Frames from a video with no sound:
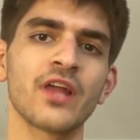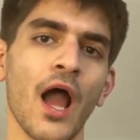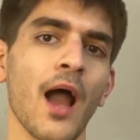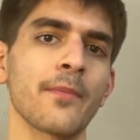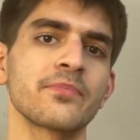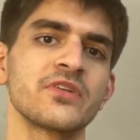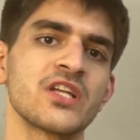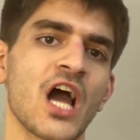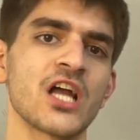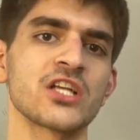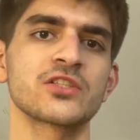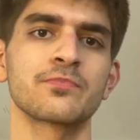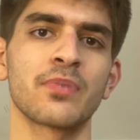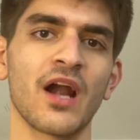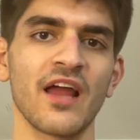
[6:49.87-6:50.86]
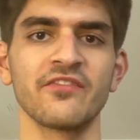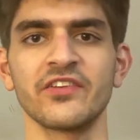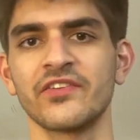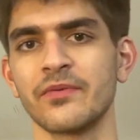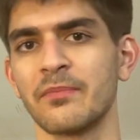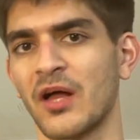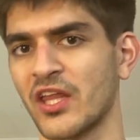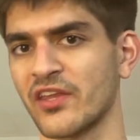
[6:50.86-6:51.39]
top-notch privacy
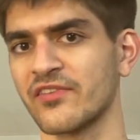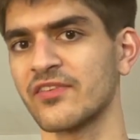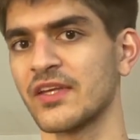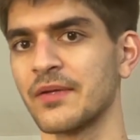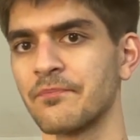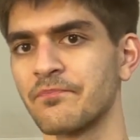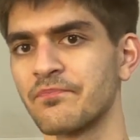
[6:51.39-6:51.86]
policy.